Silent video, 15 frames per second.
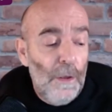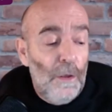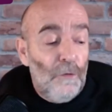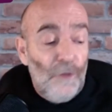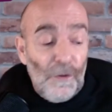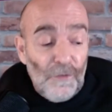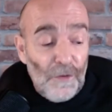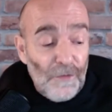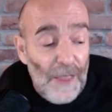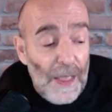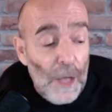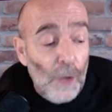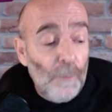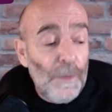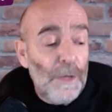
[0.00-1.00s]
Just as a
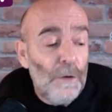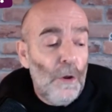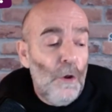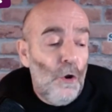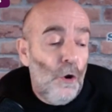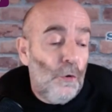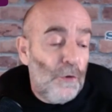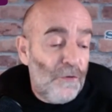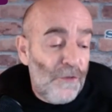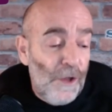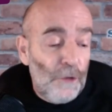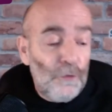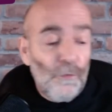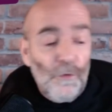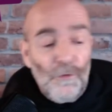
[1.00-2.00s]
helmet or a
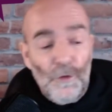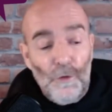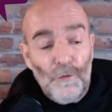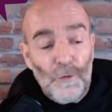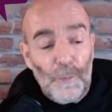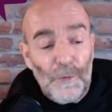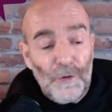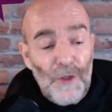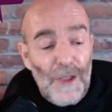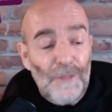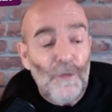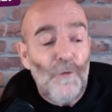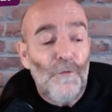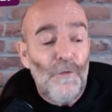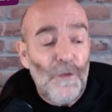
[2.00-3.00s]
shelter is used to protect
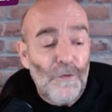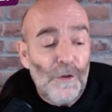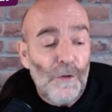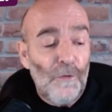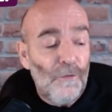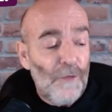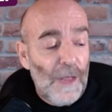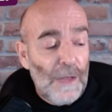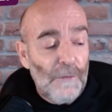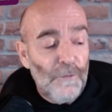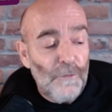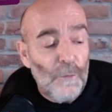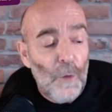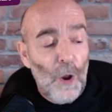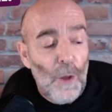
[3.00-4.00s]
their physical selves
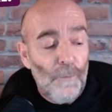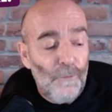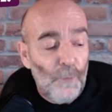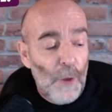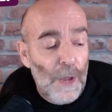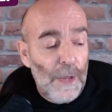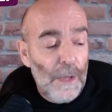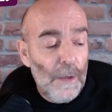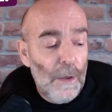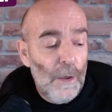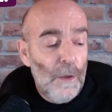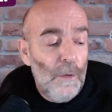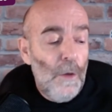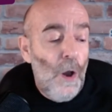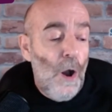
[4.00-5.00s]
from harm's way,
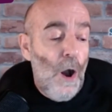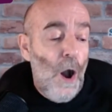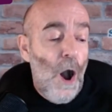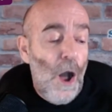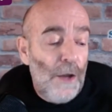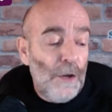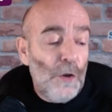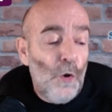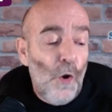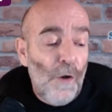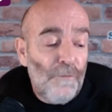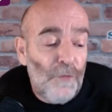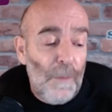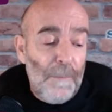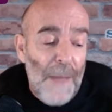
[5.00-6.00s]
on and off
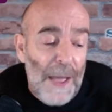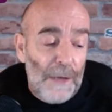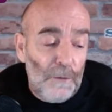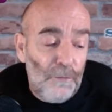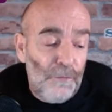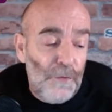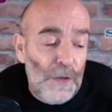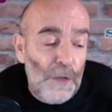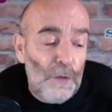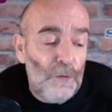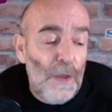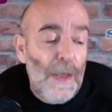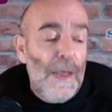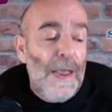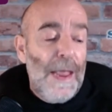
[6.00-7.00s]
the battlefield,
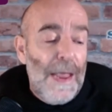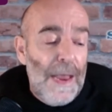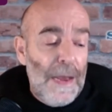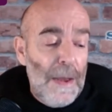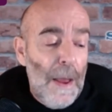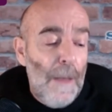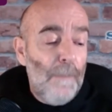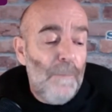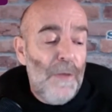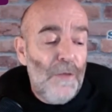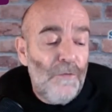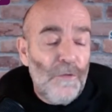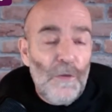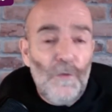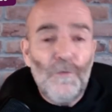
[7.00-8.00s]
in
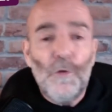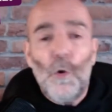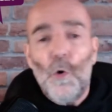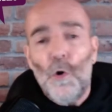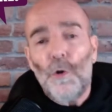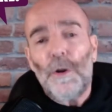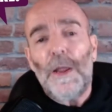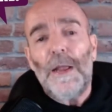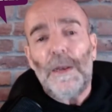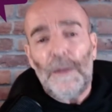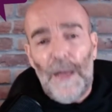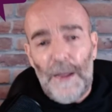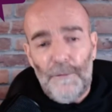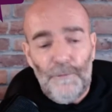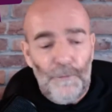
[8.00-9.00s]
business or in
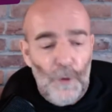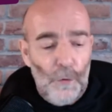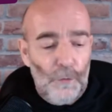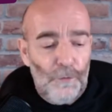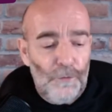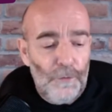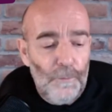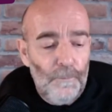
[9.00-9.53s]
life, folks,